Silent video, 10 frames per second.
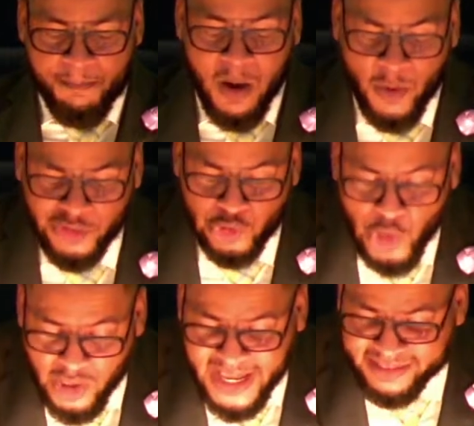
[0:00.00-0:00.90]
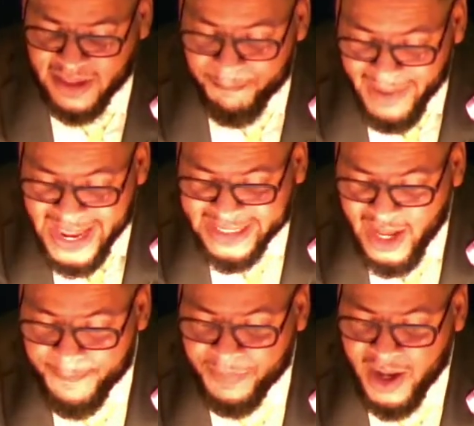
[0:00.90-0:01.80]
But when you look at the
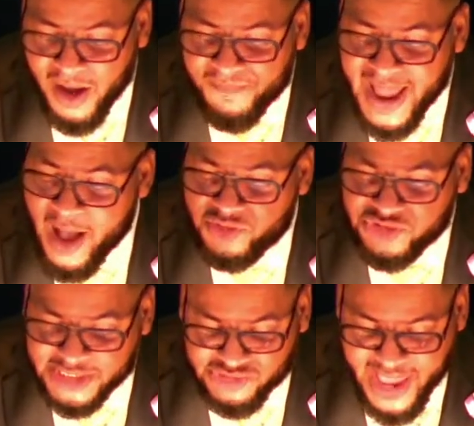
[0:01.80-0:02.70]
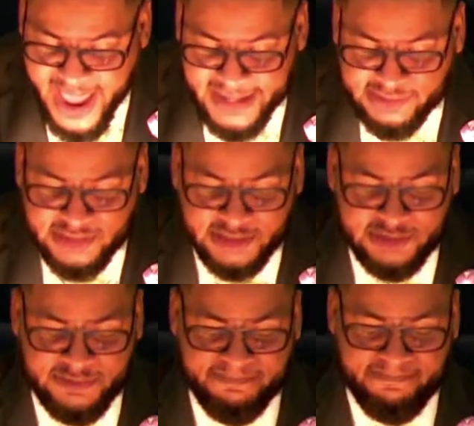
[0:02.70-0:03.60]
makeup of our societies,
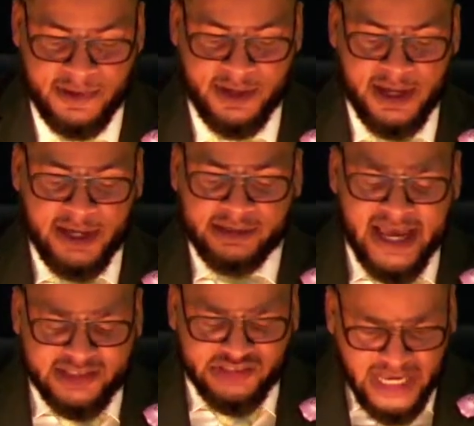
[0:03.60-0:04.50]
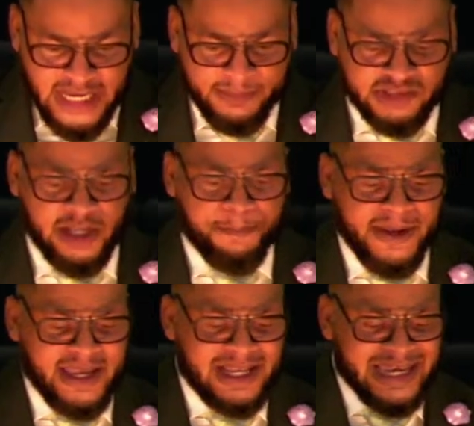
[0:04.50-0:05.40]
there seems to
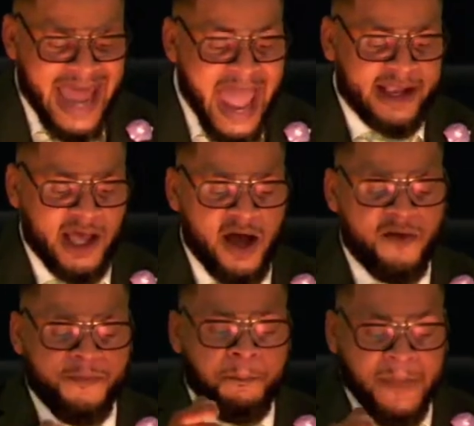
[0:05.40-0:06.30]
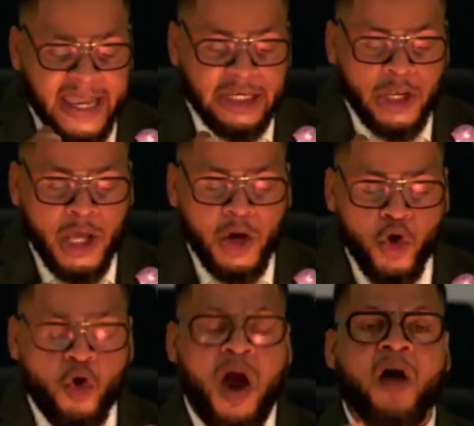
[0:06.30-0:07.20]
be a lack of men
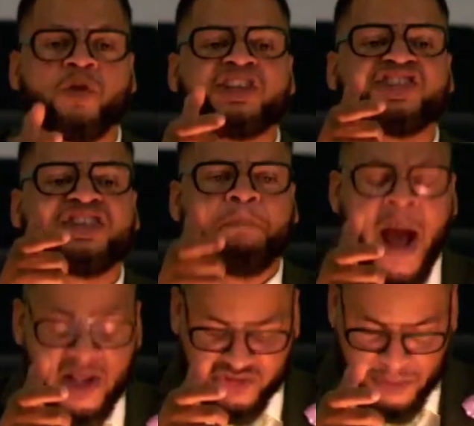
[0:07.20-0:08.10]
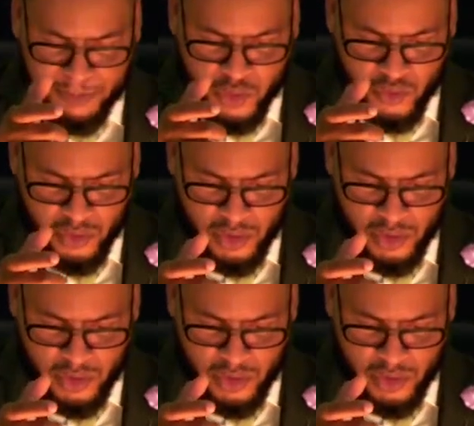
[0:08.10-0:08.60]
who are responsible,